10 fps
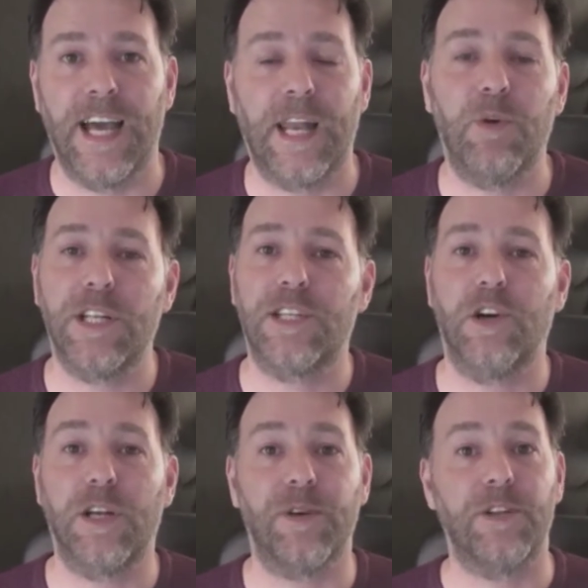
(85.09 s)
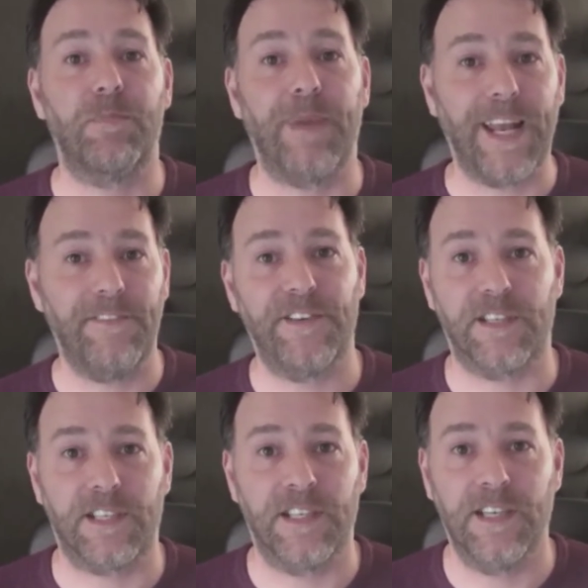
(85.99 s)
And I want to talk about the
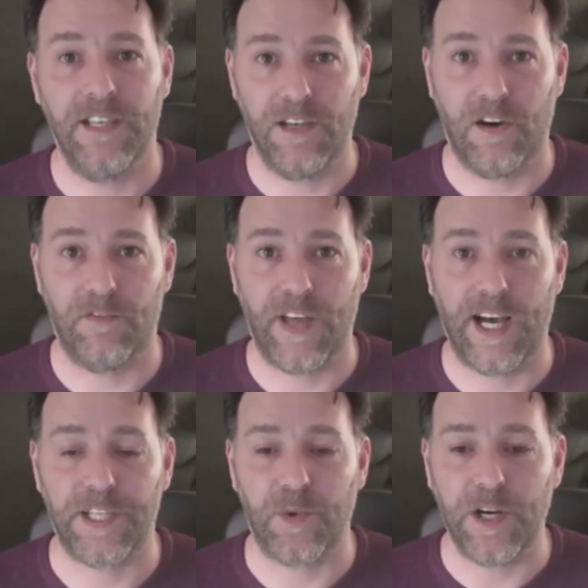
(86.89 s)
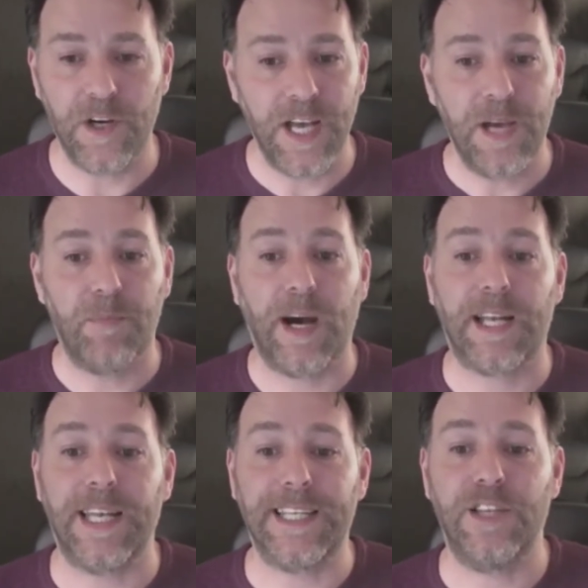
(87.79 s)
benefits of that as well. But
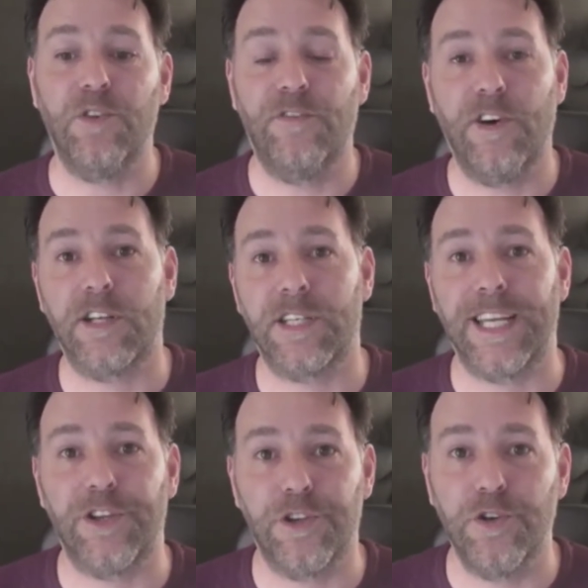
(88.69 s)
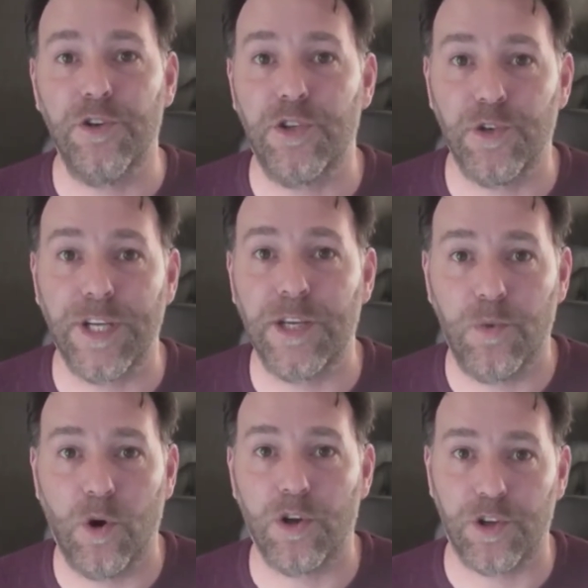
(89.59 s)
I'd like to know first, are you doing
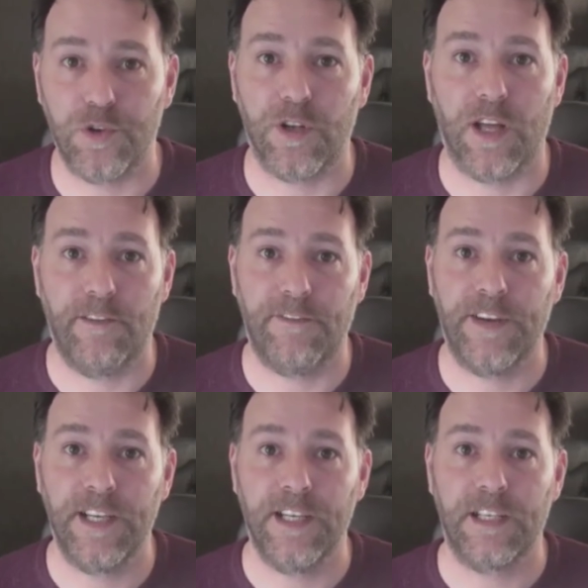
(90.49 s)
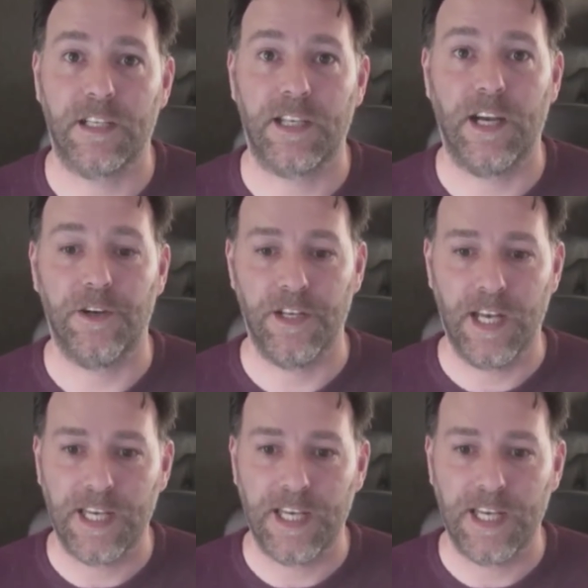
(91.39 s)
what you love just now?